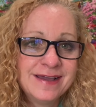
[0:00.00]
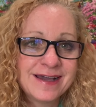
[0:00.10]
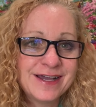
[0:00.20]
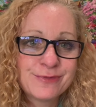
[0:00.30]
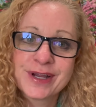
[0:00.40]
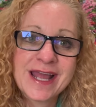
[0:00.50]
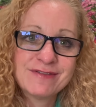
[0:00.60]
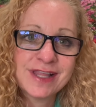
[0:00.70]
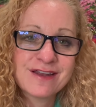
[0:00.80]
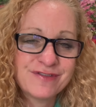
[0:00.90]
Uh, we're gonna
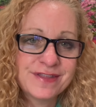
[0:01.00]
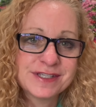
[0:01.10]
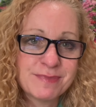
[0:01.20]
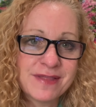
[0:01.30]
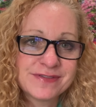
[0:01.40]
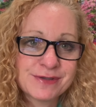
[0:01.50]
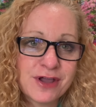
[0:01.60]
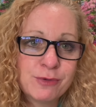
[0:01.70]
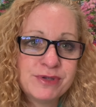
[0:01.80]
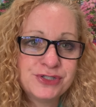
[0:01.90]
have a lot of fun this month, so I
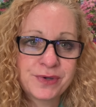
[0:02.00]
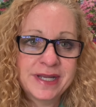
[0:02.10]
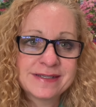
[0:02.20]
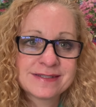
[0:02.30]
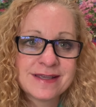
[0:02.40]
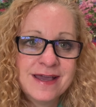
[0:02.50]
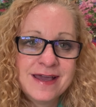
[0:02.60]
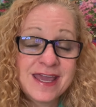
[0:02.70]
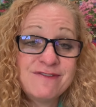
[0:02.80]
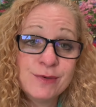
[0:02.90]
hope you join us.
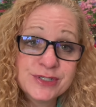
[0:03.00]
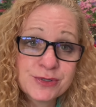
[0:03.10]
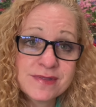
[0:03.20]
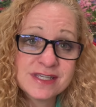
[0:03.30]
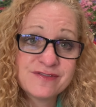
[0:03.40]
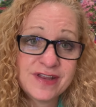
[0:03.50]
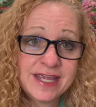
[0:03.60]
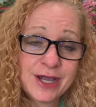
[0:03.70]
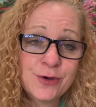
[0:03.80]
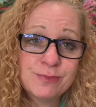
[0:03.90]
If you enjoyed this
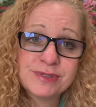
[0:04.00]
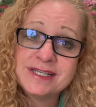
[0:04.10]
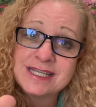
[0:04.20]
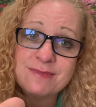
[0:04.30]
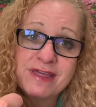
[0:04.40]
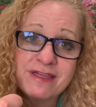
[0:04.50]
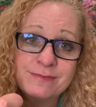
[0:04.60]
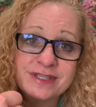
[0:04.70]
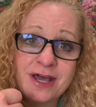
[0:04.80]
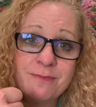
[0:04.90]
video, please give me a
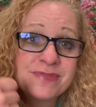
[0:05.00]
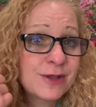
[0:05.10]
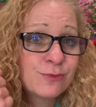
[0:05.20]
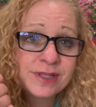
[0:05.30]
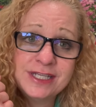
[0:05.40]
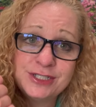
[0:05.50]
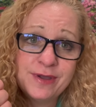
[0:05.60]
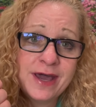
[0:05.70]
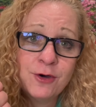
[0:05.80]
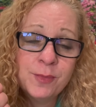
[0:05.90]
thumbs up. They really do
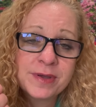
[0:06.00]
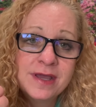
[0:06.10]
help.